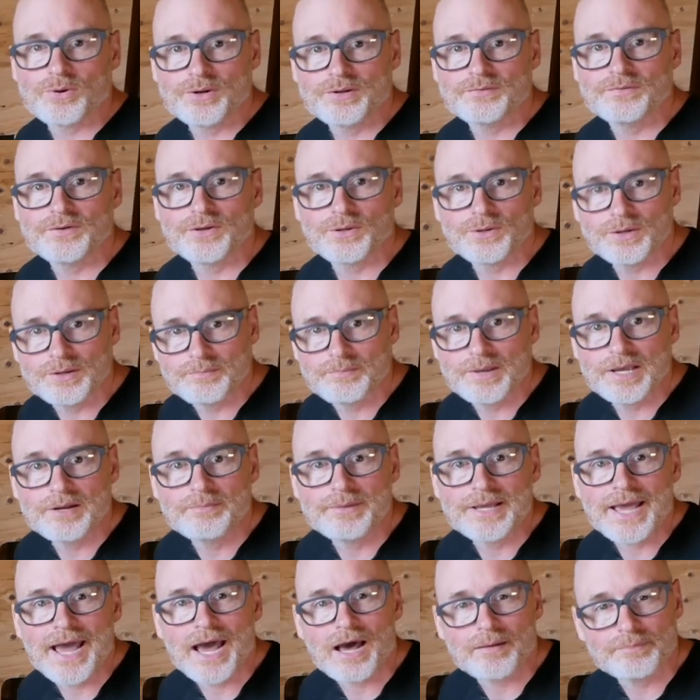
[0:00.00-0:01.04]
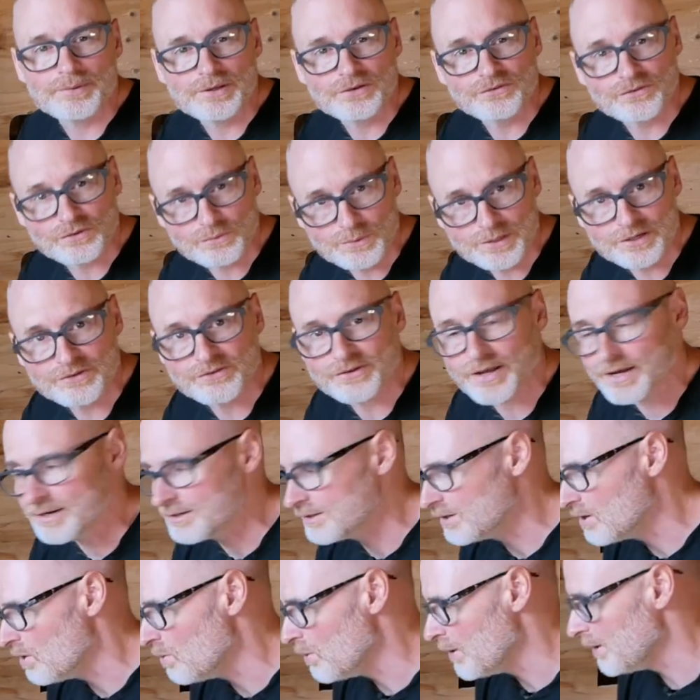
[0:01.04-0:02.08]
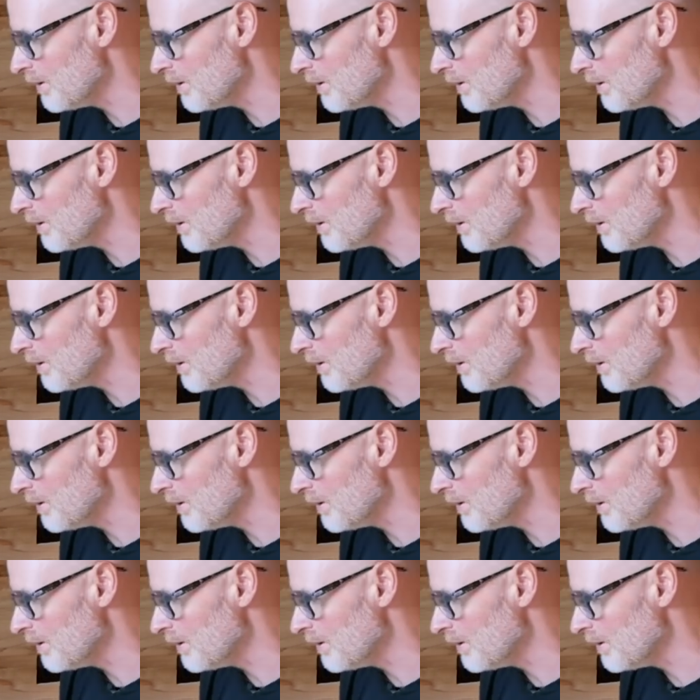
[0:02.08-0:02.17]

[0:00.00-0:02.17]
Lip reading: point of view, it made me happy, so we decided to go